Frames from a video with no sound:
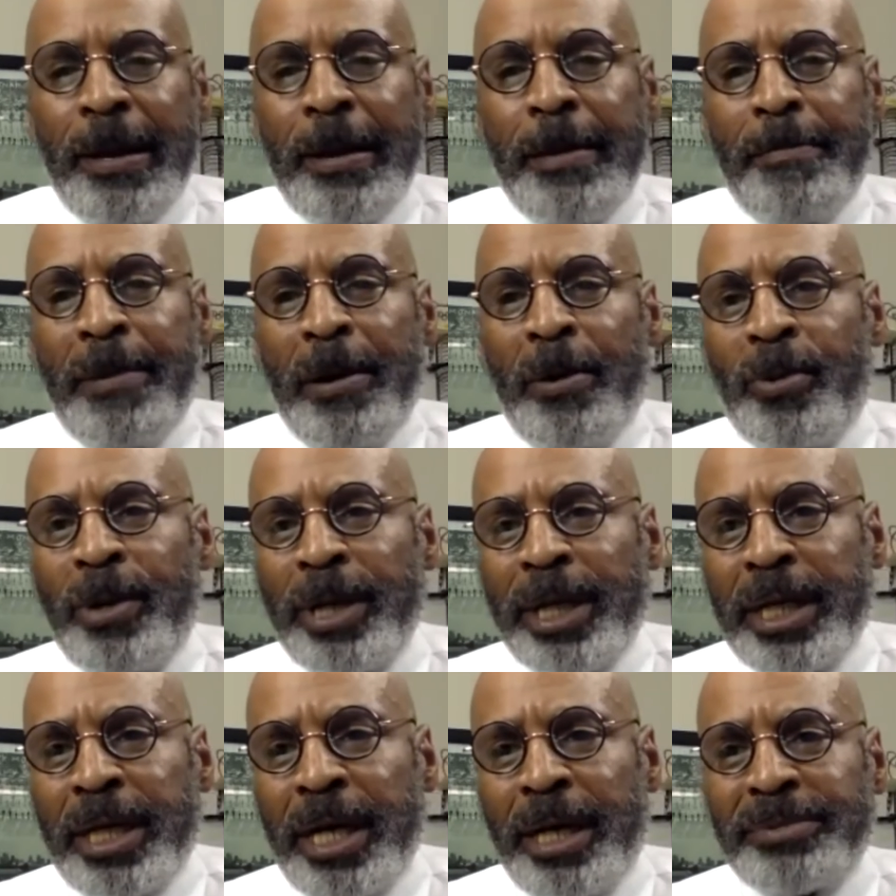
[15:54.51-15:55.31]
But when
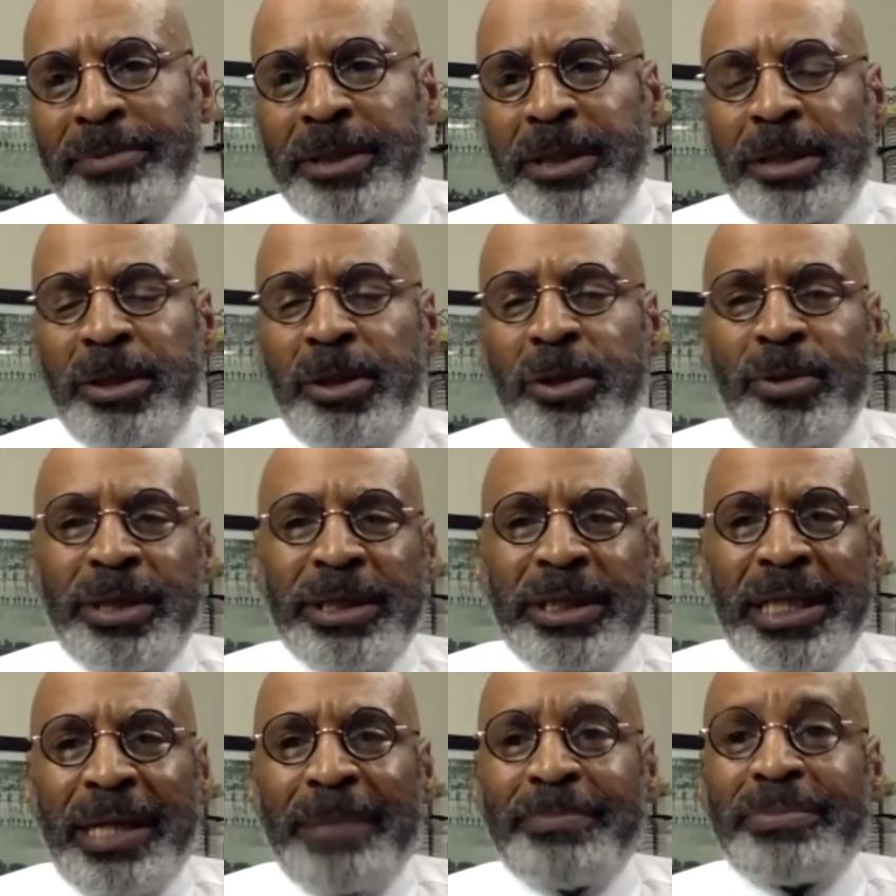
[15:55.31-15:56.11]
it comes to doing
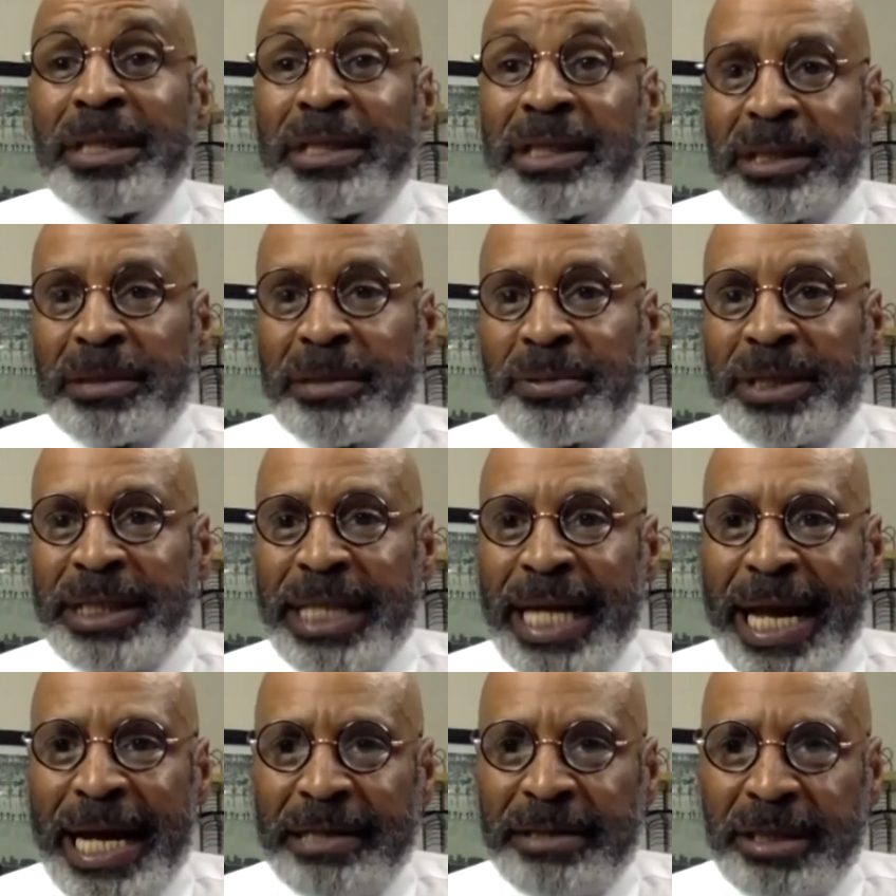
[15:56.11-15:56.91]
something
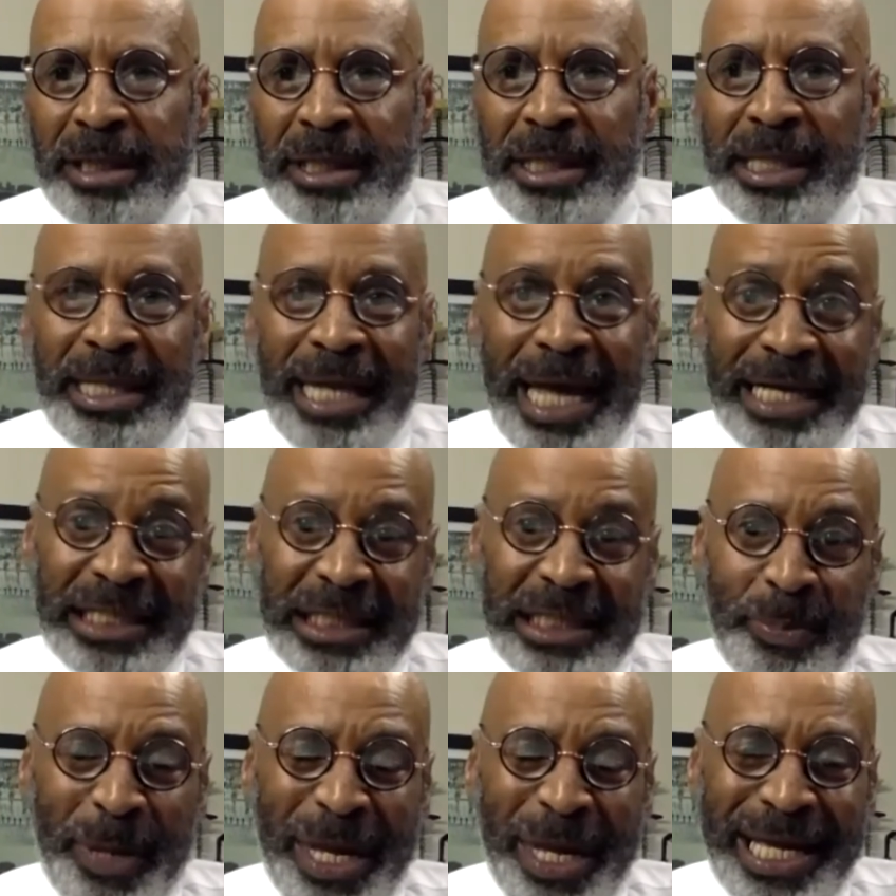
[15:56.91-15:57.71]
substantially, like
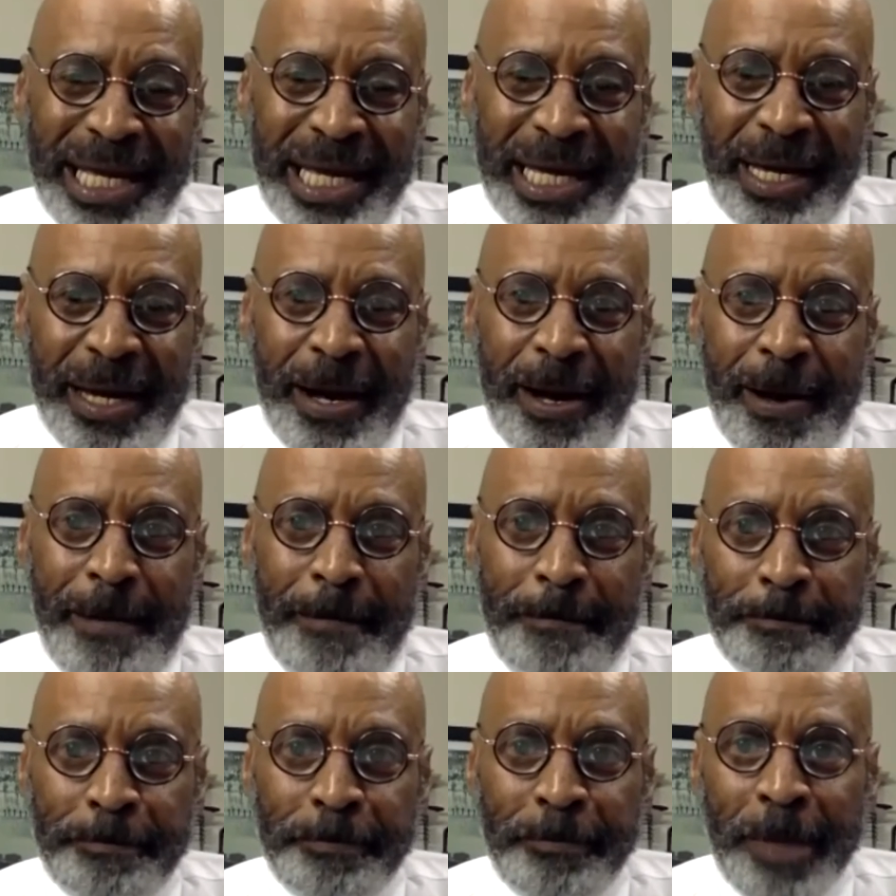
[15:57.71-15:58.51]
speaking
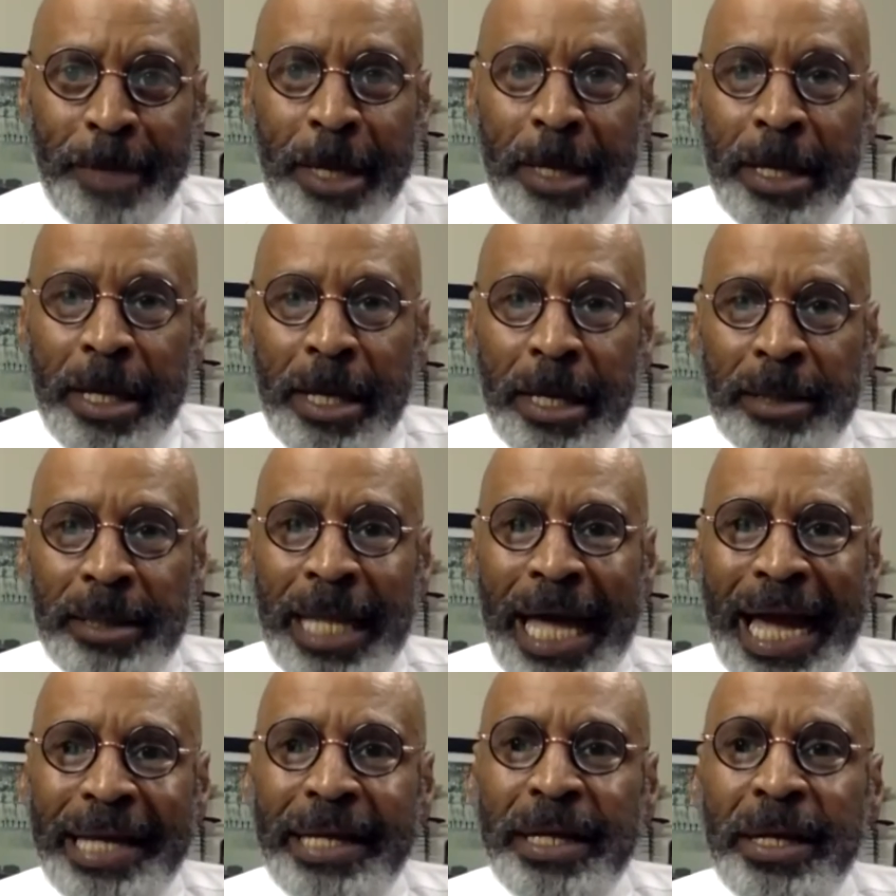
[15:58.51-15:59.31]
up,
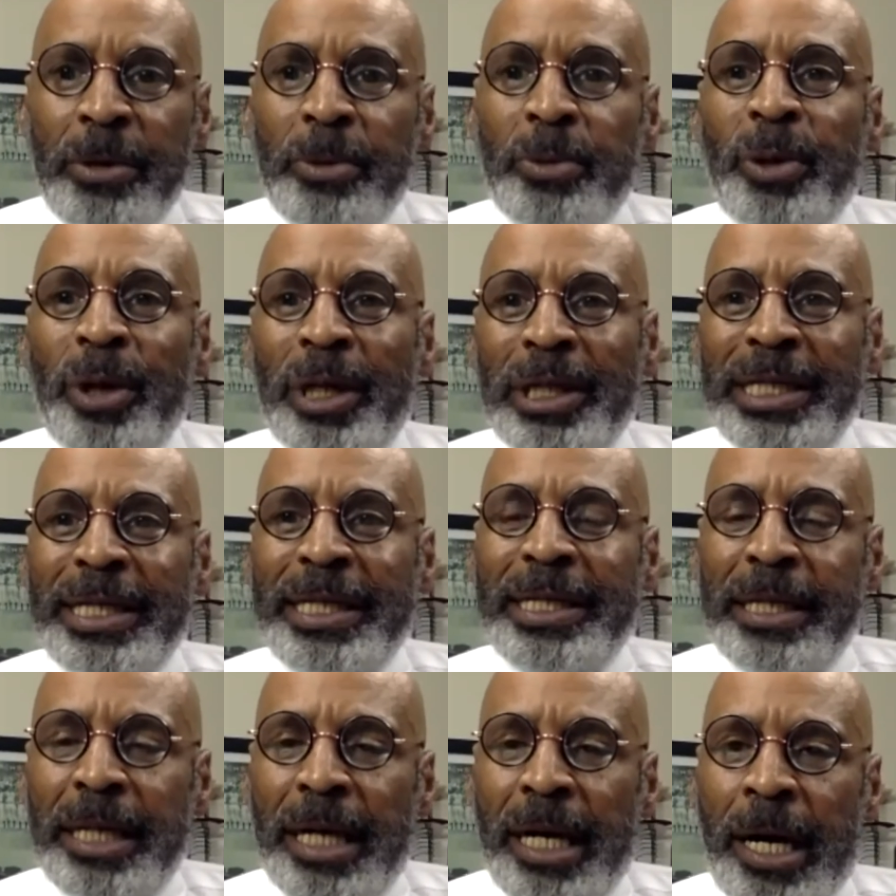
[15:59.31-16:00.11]
like
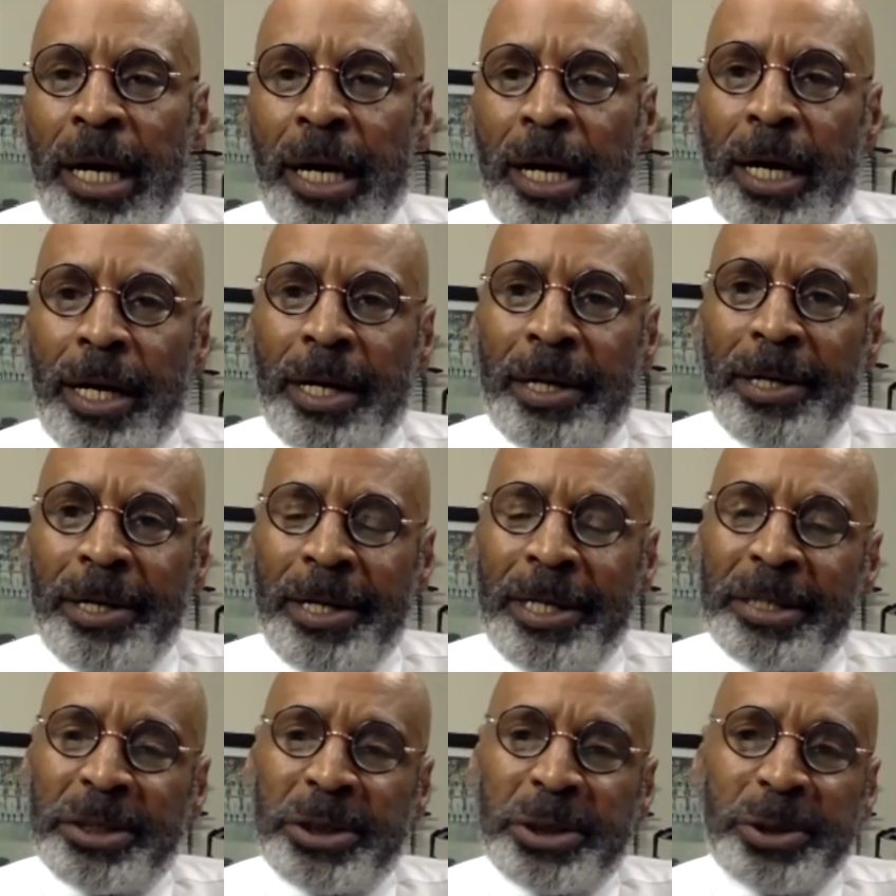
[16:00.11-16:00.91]
really
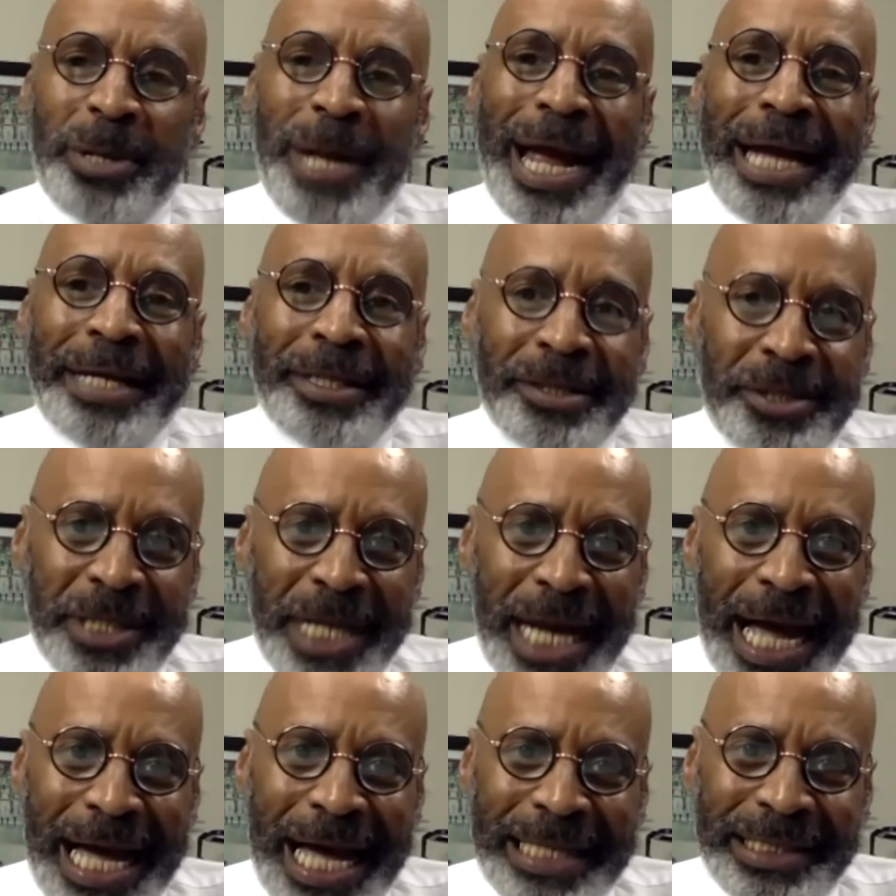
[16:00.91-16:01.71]

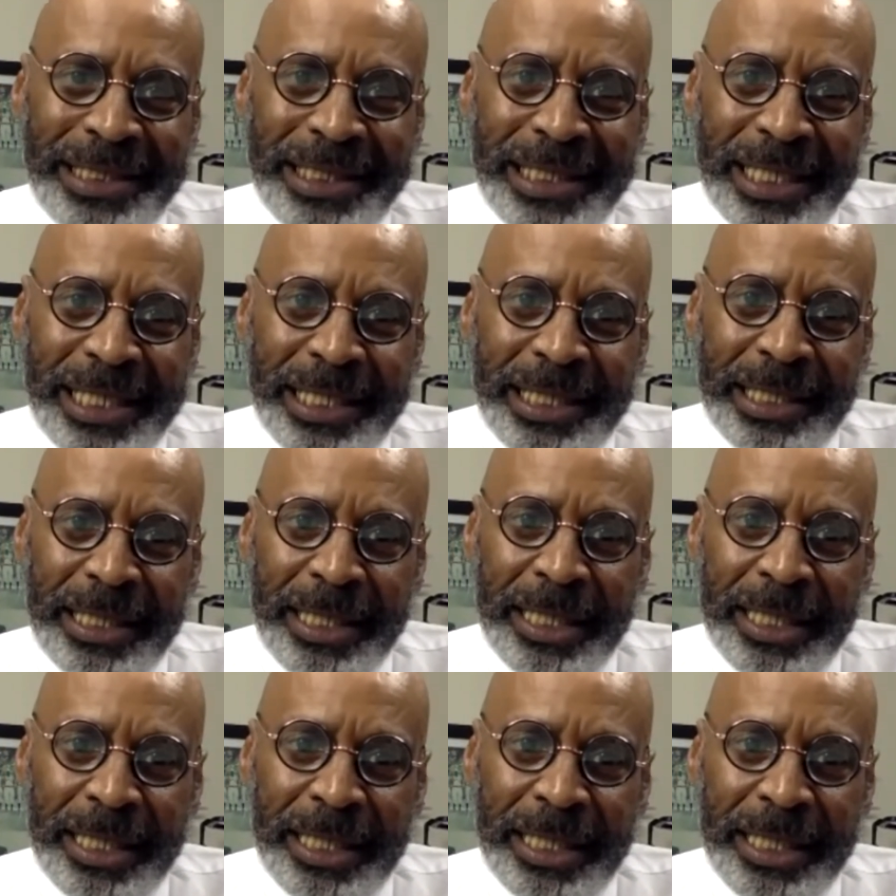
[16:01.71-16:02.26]
strategizing